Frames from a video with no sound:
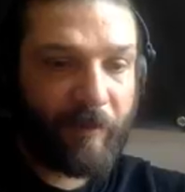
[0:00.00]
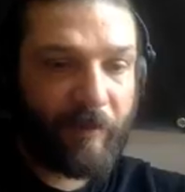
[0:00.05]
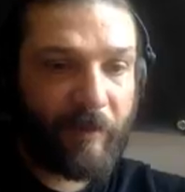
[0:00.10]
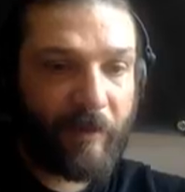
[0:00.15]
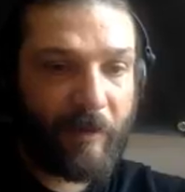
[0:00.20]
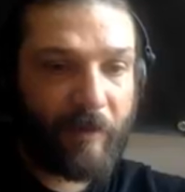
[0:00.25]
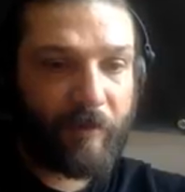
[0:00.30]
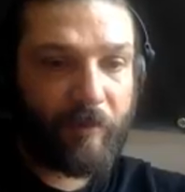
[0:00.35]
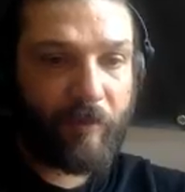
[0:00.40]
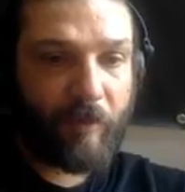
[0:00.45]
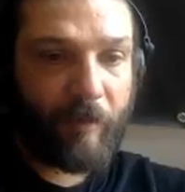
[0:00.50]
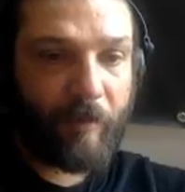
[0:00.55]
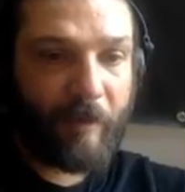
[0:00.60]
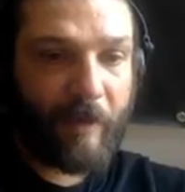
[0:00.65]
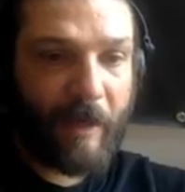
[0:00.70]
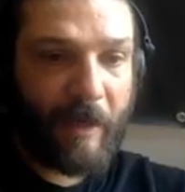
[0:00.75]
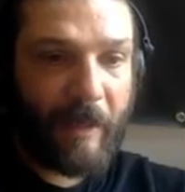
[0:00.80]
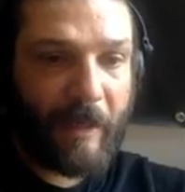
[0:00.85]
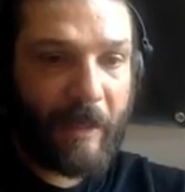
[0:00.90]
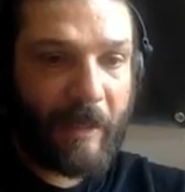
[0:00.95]
I'm just going to drop
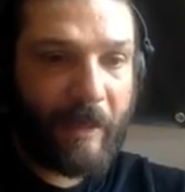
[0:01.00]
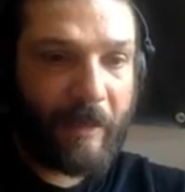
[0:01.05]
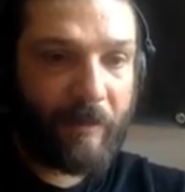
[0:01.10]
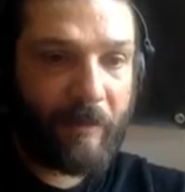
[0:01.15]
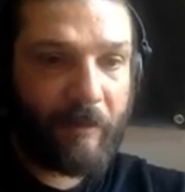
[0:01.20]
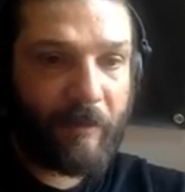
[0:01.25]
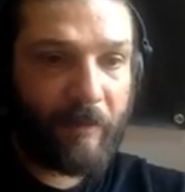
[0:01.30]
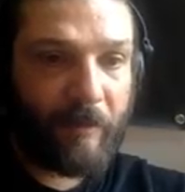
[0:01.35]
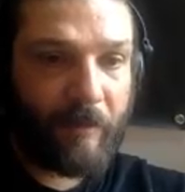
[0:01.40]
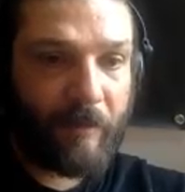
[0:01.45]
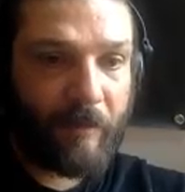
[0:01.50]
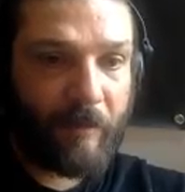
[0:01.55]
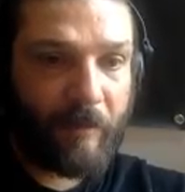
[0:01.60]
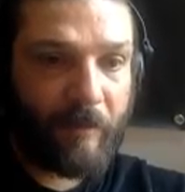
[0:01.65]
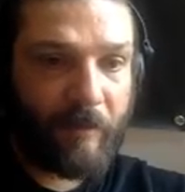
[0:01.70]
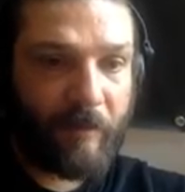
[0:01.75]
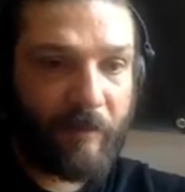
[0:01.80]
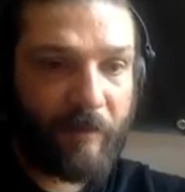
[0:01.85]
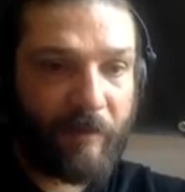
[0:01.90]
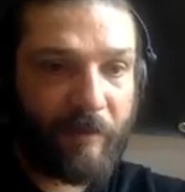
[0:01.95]
that in.
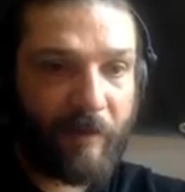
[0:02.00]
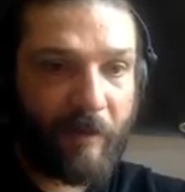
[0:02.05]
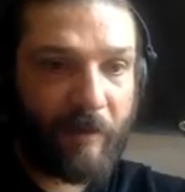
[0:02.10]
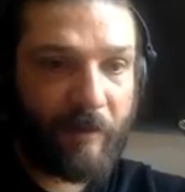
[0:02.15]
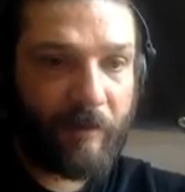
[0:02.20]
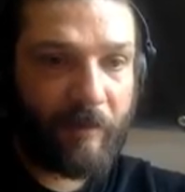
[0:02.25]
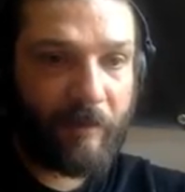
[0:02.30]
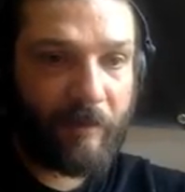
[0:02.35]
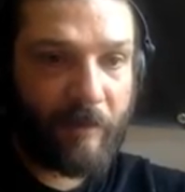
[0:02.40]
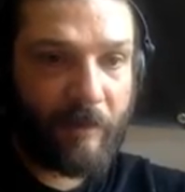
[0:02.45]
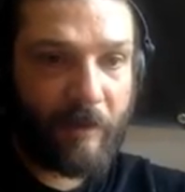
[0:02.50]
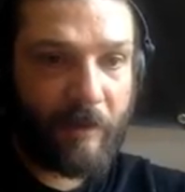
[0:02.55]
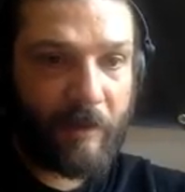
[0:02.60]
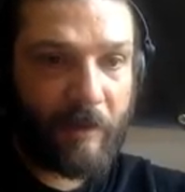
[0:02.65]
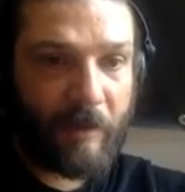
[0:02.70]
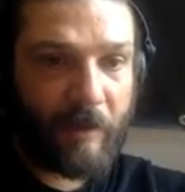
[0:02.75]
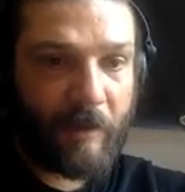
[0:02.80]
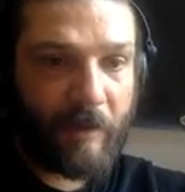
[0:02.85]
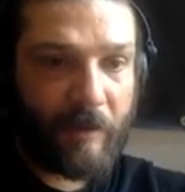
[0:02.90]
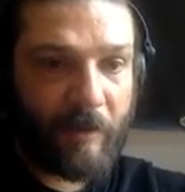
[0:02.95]
So
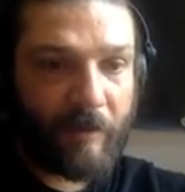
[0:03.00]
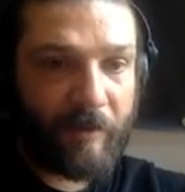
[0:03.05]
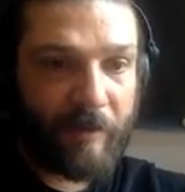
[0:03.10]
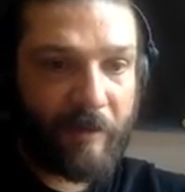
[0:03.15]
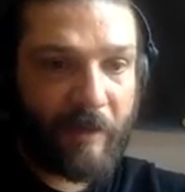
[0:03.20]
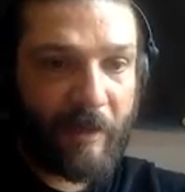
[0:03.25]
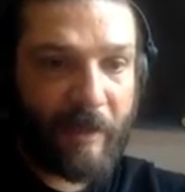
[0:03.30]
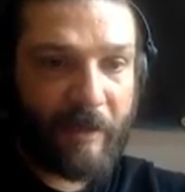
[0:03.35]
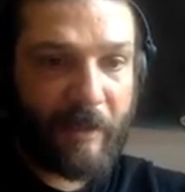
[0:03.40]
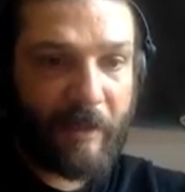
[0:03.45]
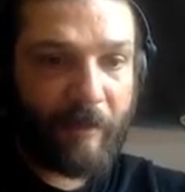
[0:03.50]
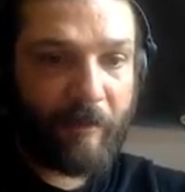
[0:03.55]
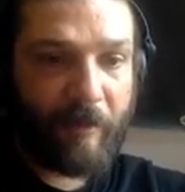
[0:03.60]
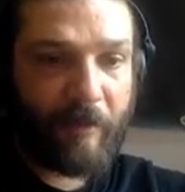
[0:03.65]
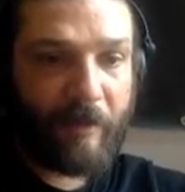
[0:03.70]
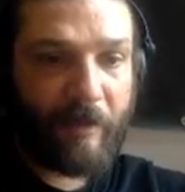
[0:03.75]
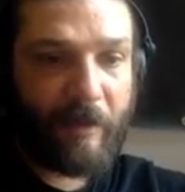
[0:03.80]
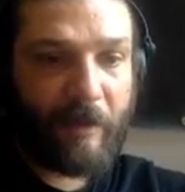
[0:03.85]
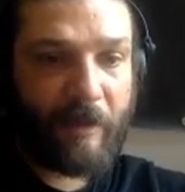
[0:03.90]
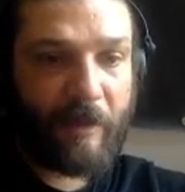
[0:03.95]
select that
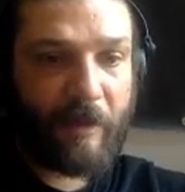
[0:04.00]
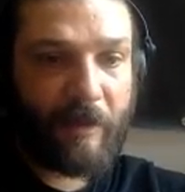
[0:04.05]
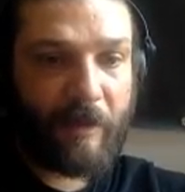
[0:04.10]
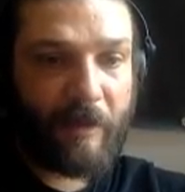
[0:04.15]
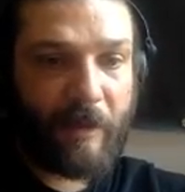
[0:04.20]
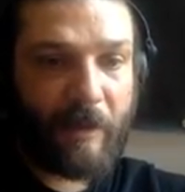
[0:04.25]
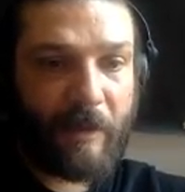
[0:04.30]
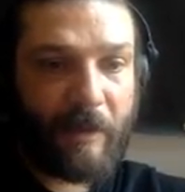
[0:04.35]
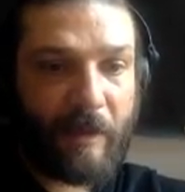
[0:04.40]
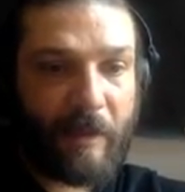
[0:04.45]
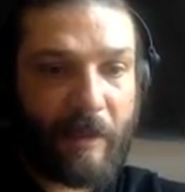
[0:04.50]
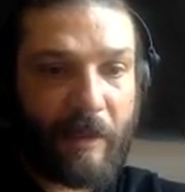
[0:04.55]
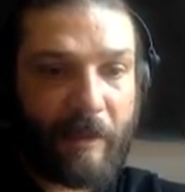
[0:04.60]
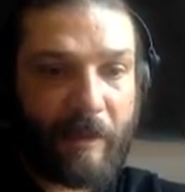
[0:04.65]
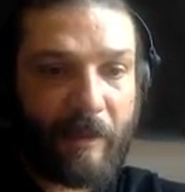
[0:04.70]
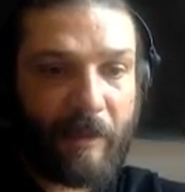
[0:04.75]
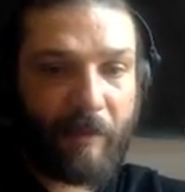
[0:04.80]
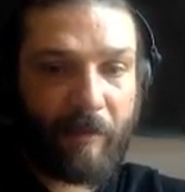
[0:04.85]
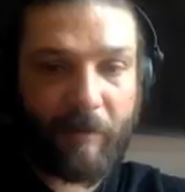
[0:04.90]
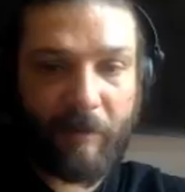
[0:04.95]
one there like that,
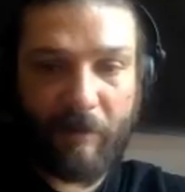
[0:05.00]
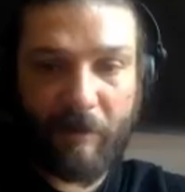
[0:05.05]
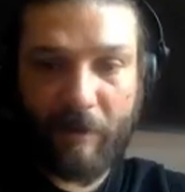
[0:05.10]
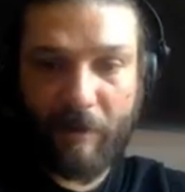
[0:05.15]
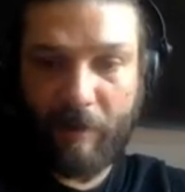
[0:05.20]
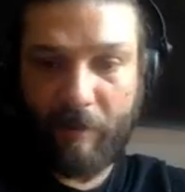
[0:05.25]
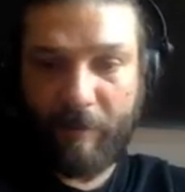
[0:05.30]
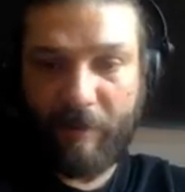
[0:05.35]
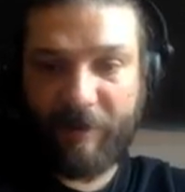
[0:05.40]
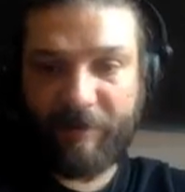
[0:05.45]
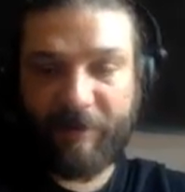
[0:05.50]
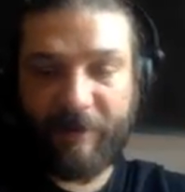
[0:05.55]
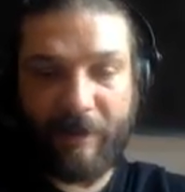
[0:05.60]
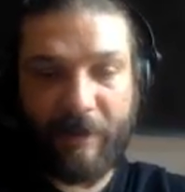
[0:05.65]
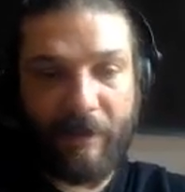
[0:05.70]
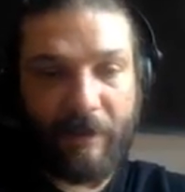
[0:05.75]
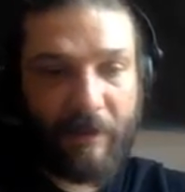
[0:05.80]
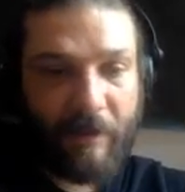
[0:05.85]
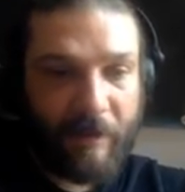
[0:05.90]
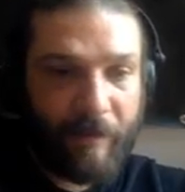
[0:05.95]
and then I'm going to commit
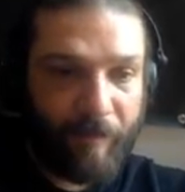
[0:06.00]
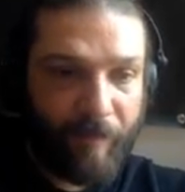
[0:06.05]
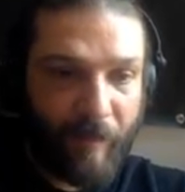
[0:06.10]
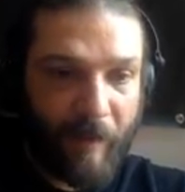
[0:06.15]
it.